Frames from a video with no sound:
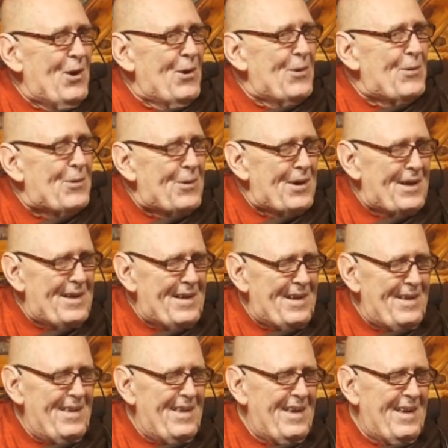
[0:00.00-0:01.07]
to you.
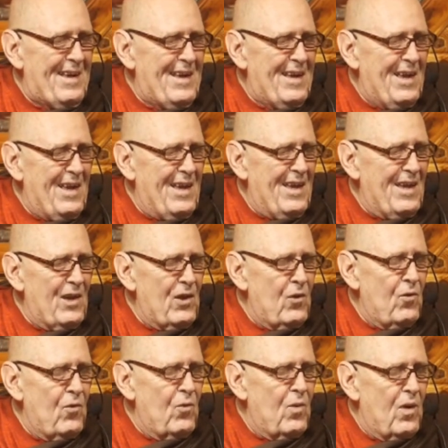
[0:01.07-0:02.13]

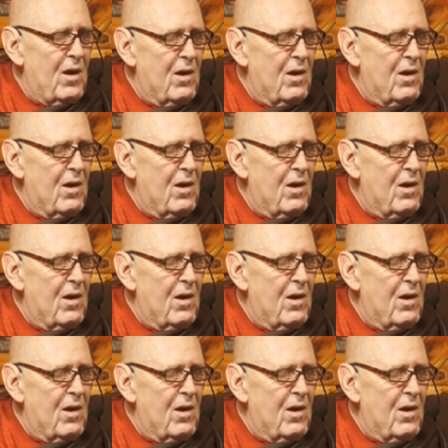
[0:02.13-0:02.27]
You